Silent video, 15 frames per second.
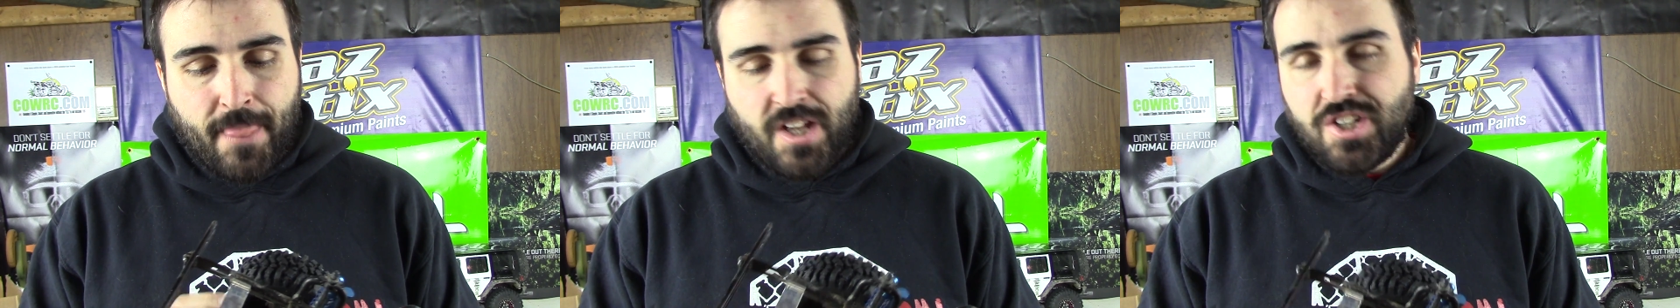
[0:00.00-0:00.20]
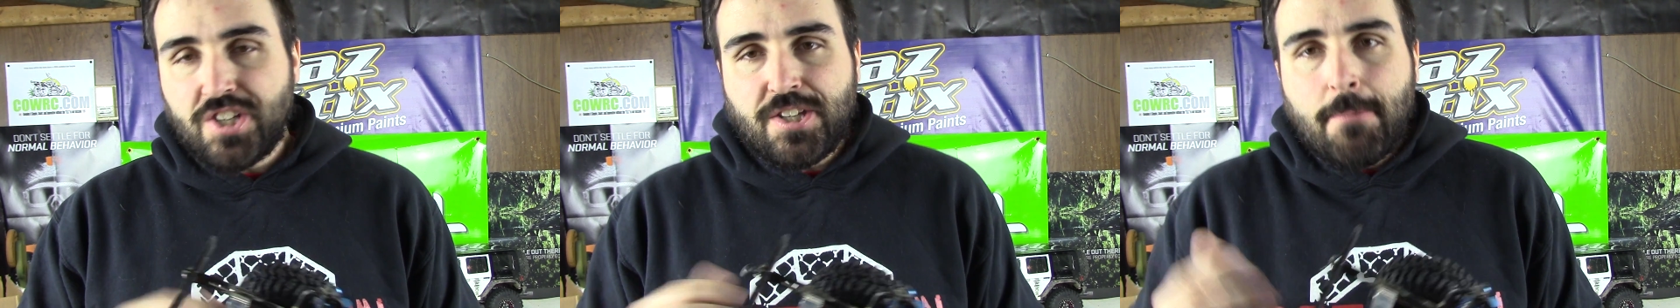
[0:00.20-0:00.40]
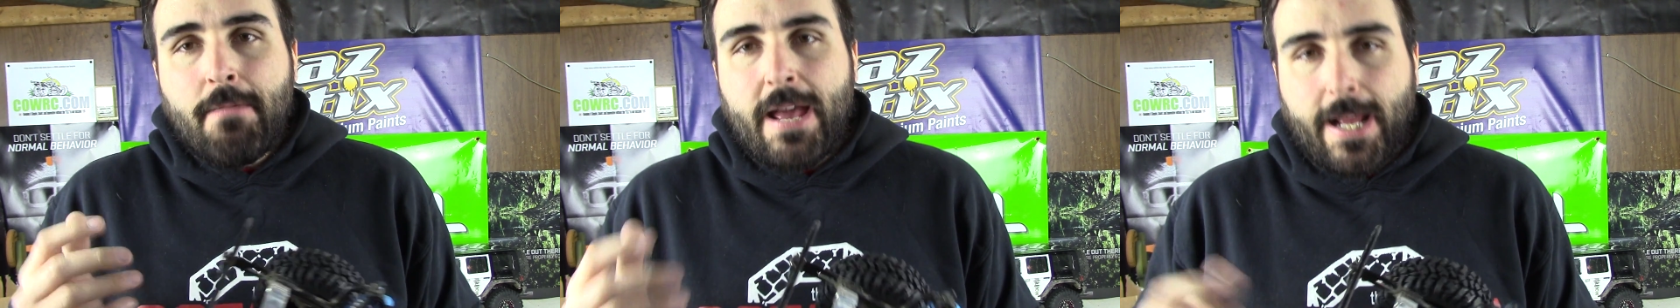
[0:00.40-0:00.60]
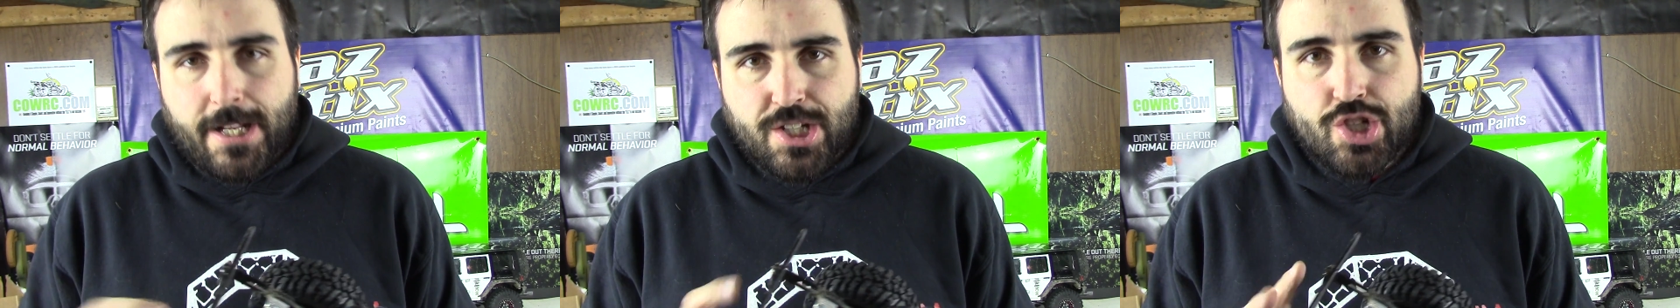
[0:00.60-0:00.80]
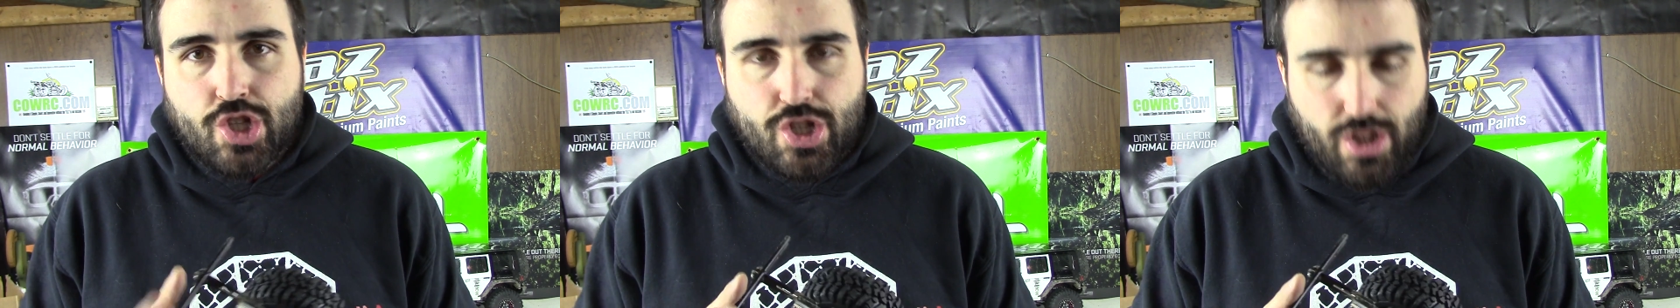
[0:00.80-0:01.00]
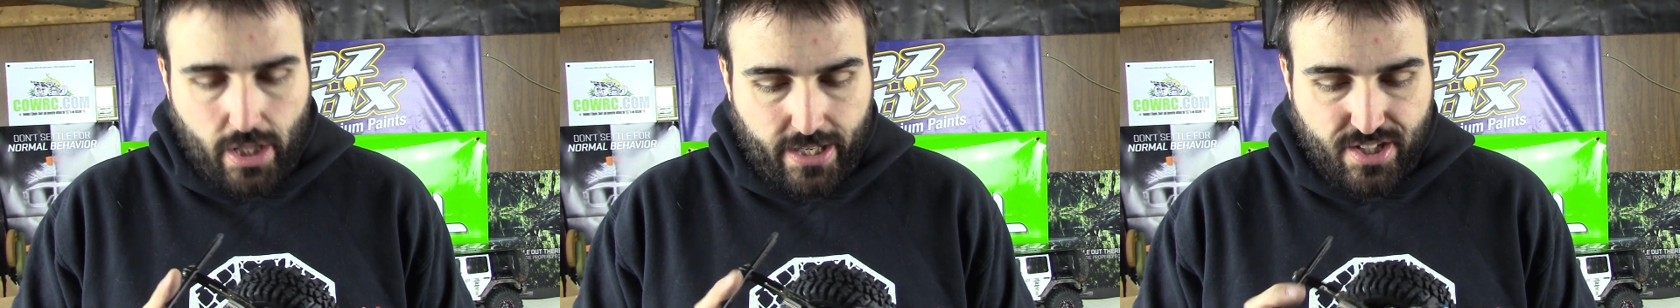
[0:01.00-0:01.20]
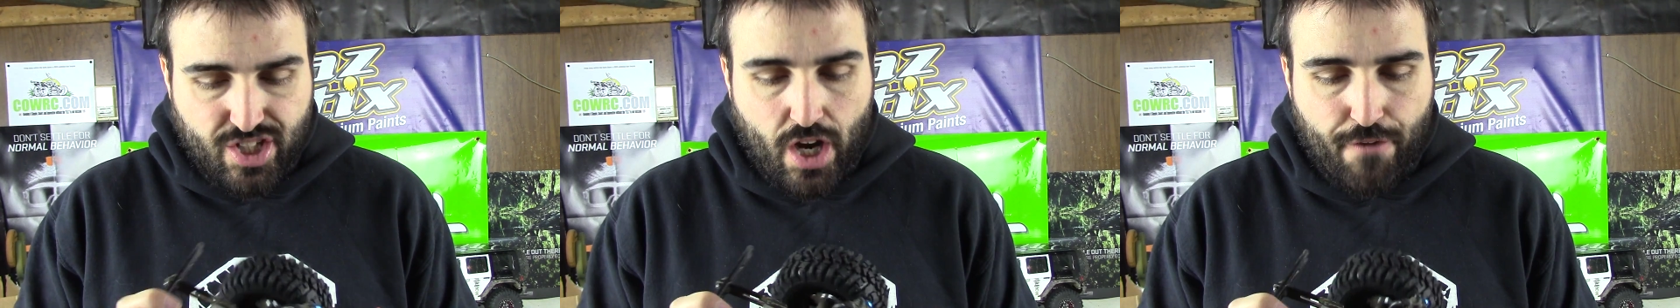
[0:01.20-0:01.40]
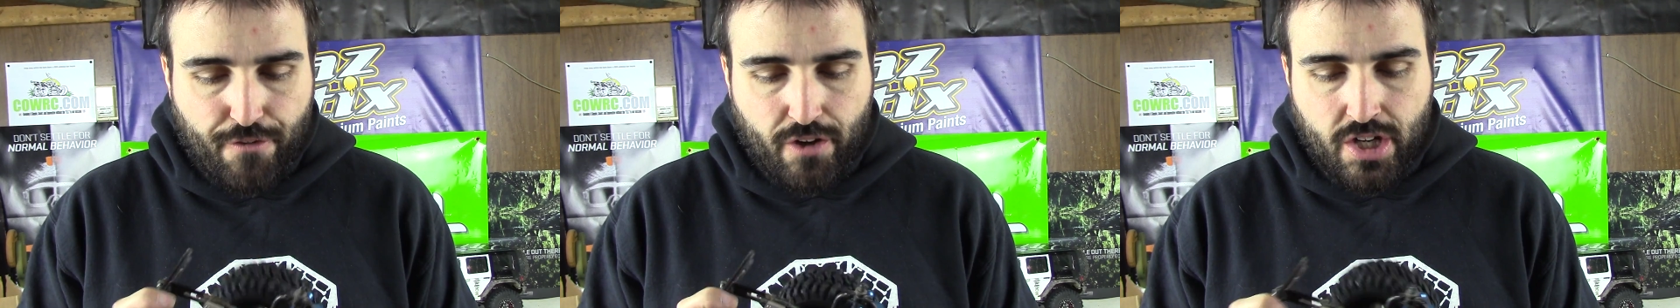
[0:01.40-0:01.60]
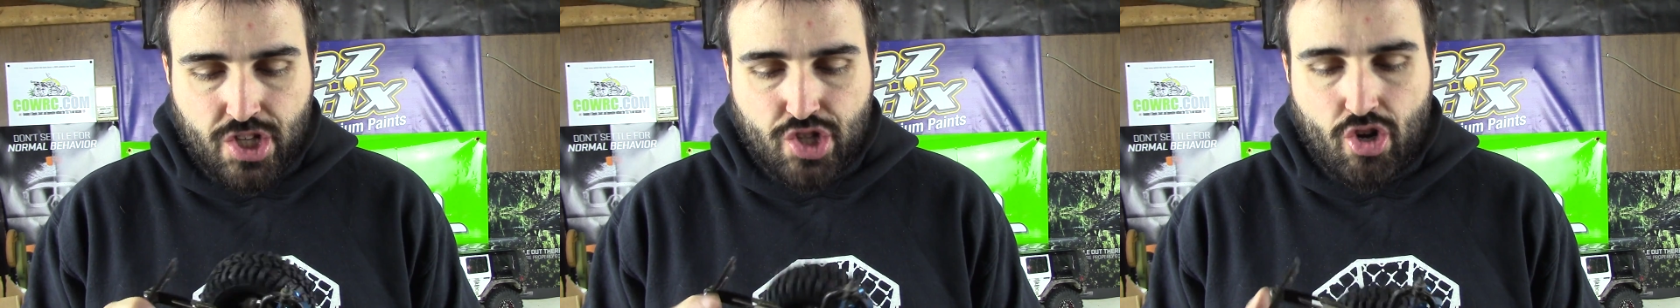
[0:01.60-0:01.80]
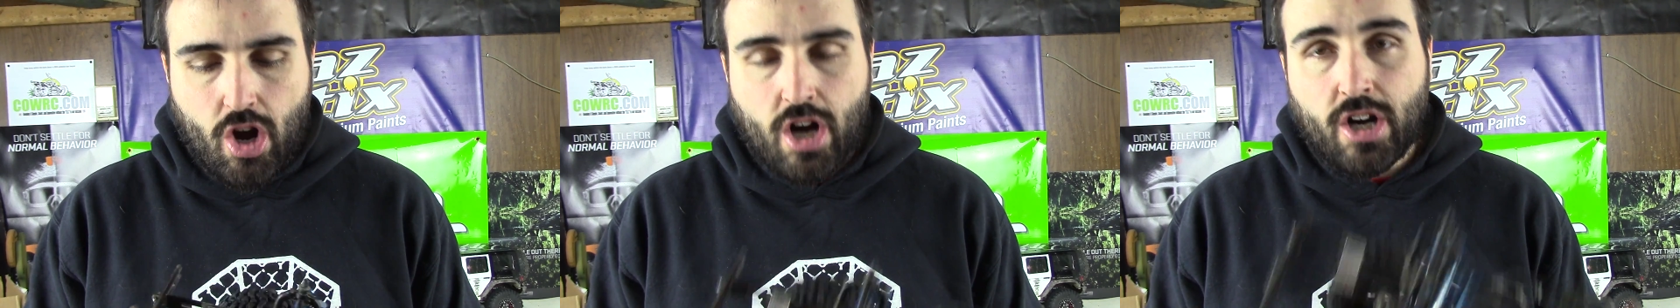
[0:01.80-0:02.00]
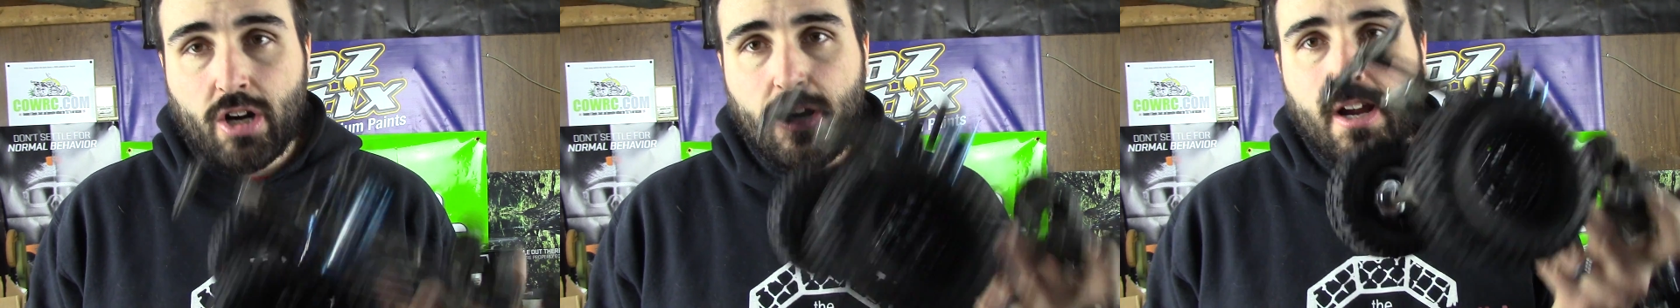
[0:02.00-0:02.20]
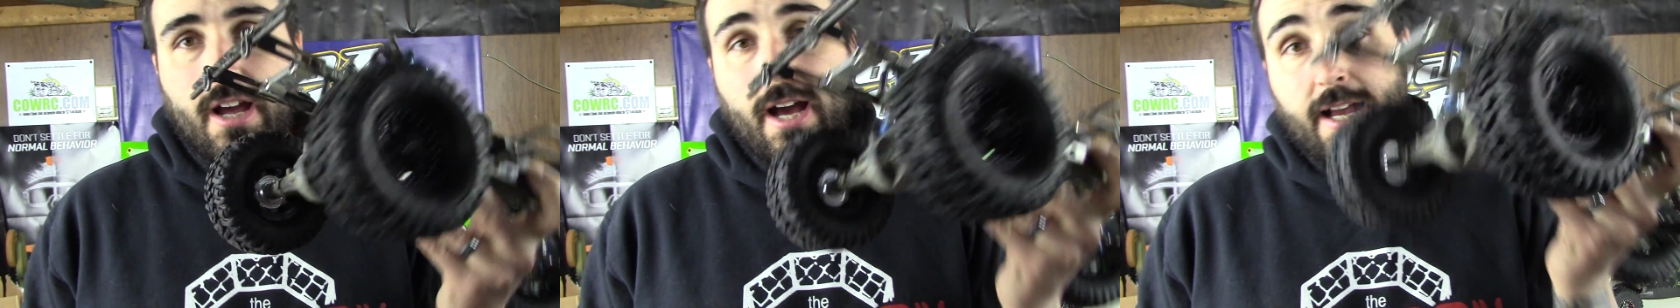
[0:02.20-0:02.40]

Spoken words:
just to make it like tougher and stronger.